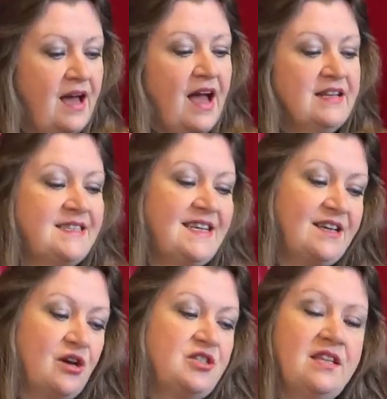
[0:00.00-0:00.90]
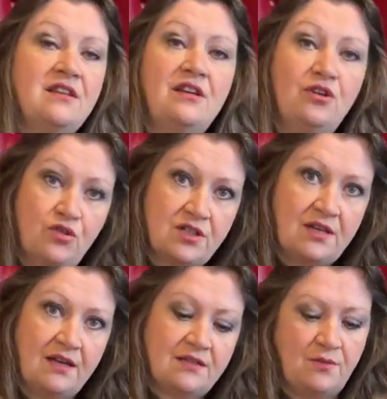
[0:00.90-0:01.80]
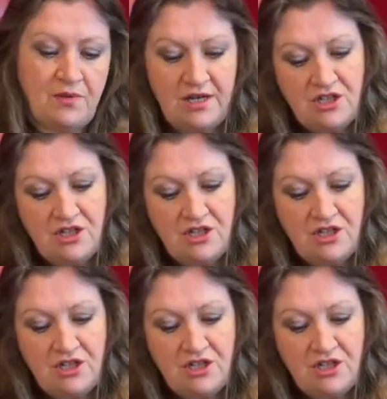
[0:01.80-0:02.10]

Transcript: a tea cosy that looks like something.